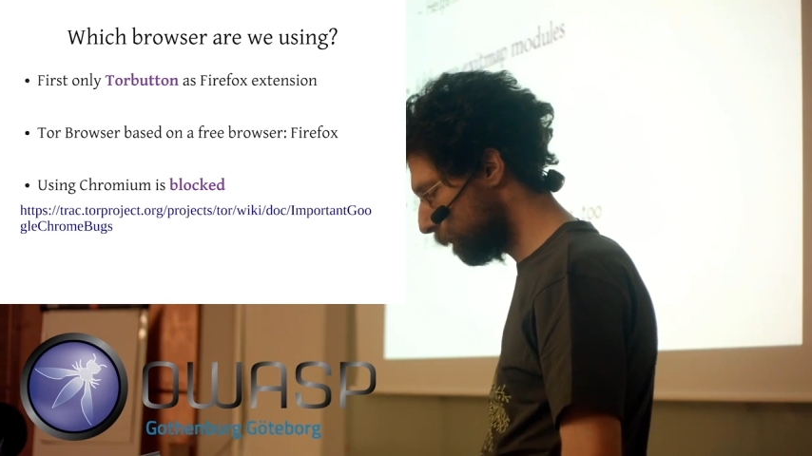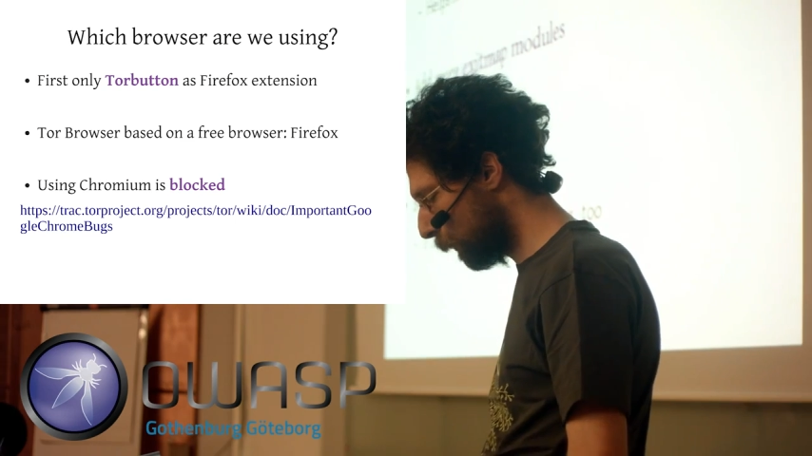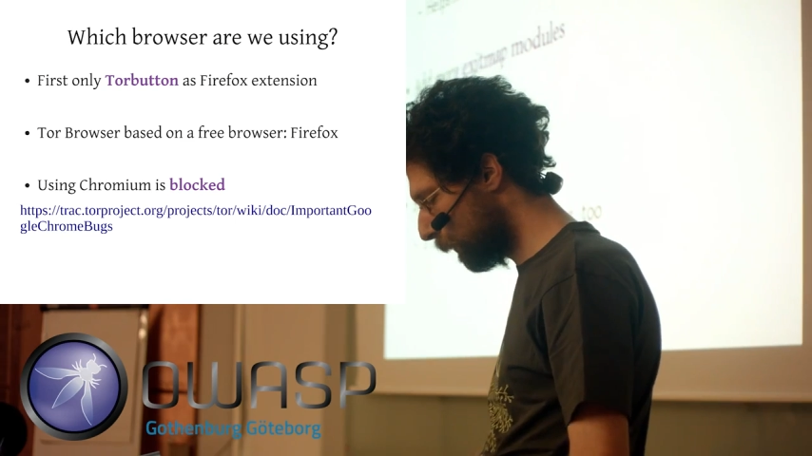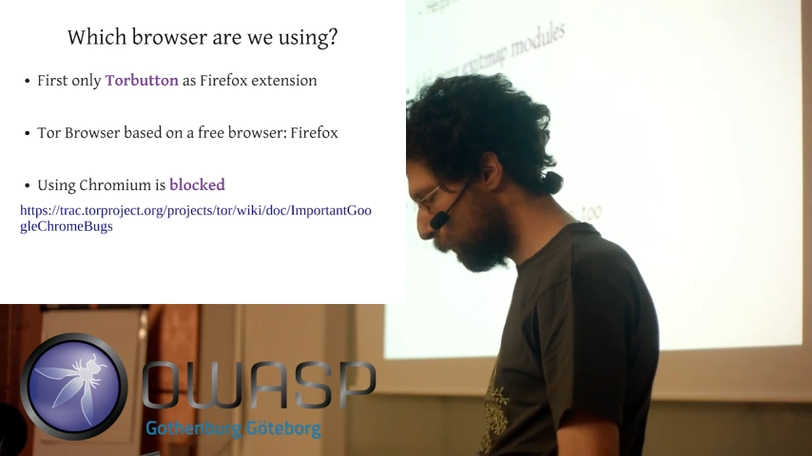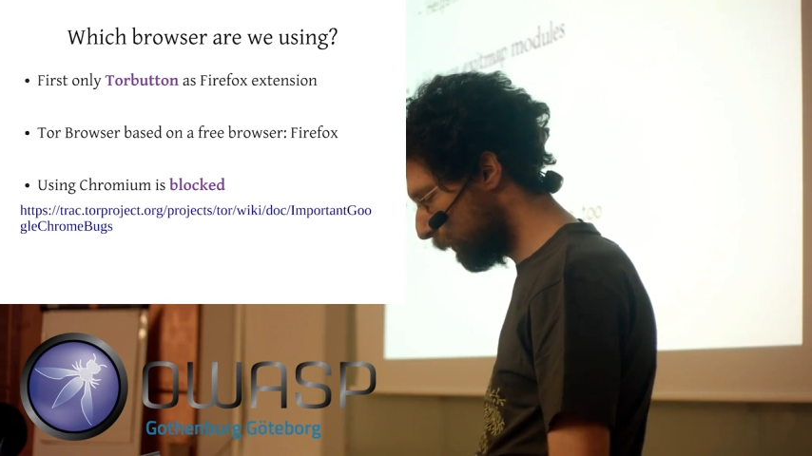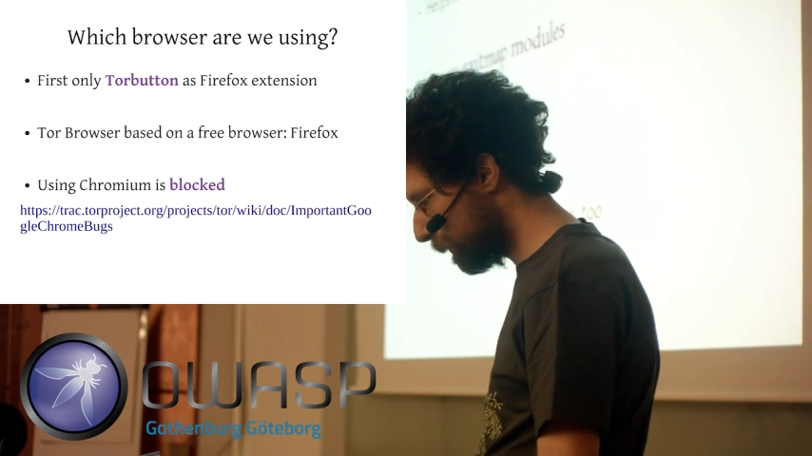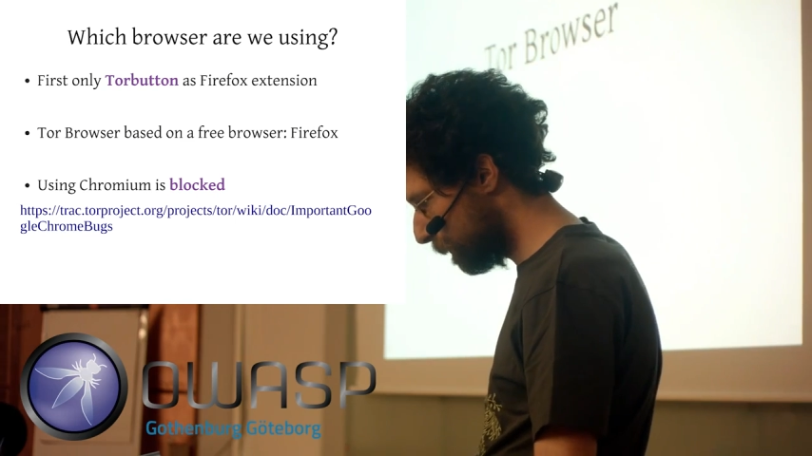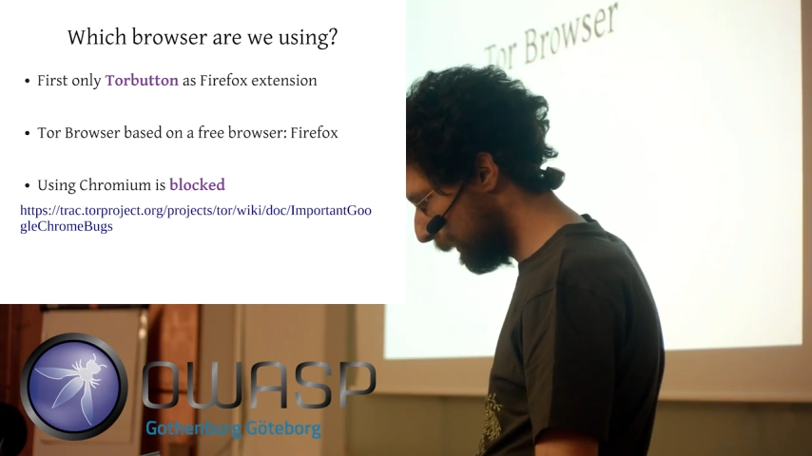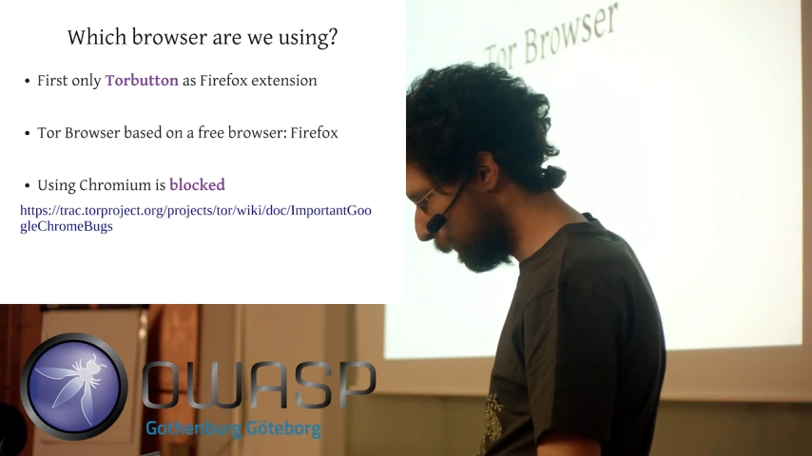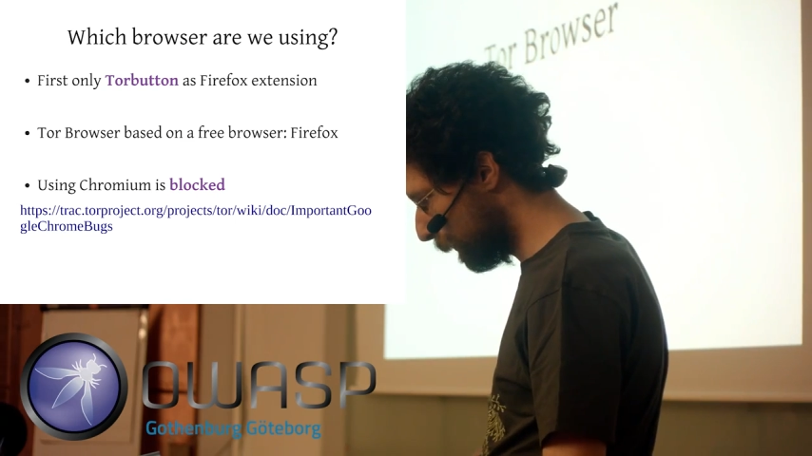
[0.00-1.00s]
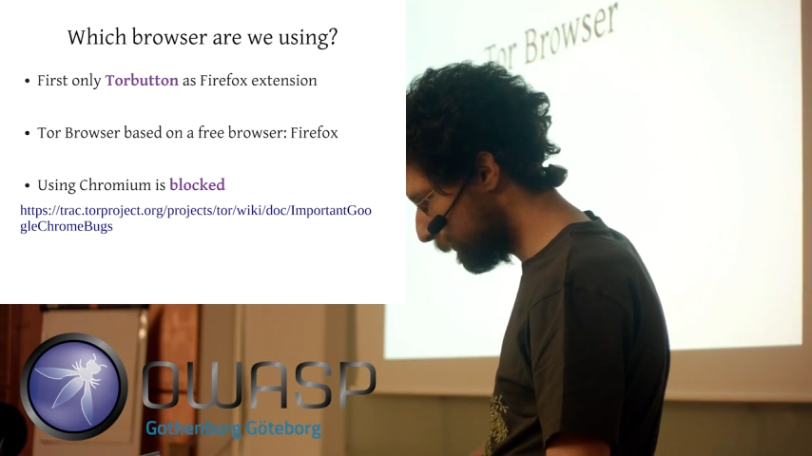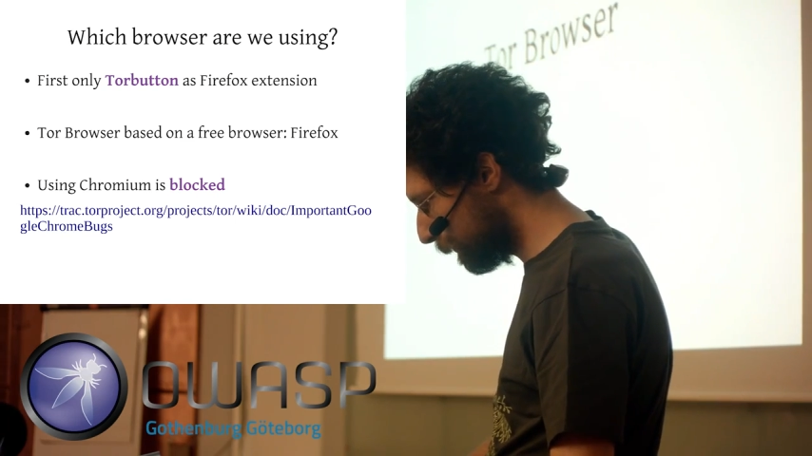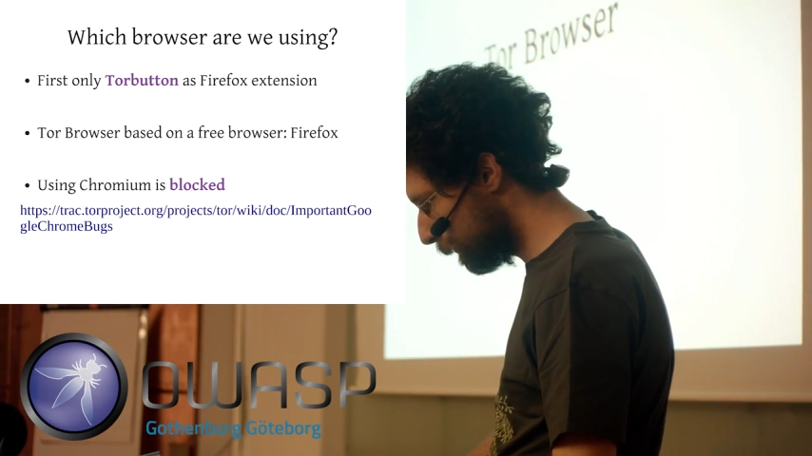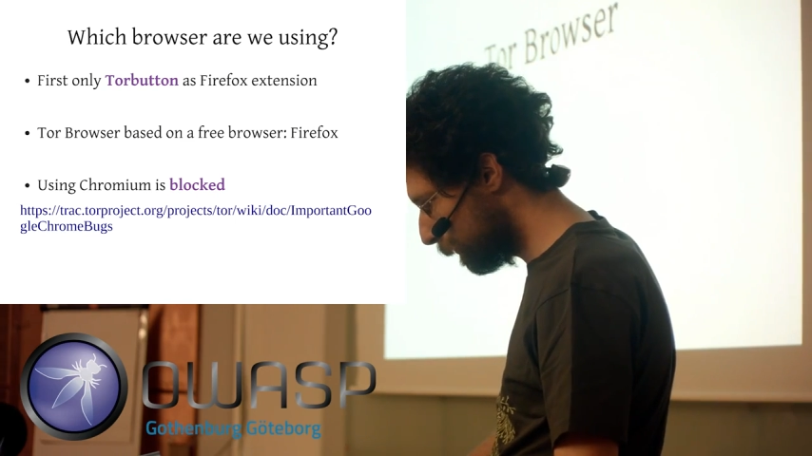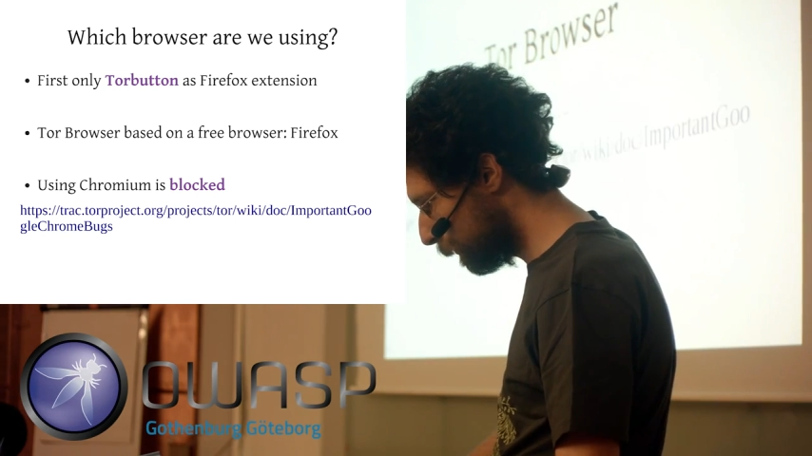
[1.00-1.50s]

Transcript: notice it was backwards.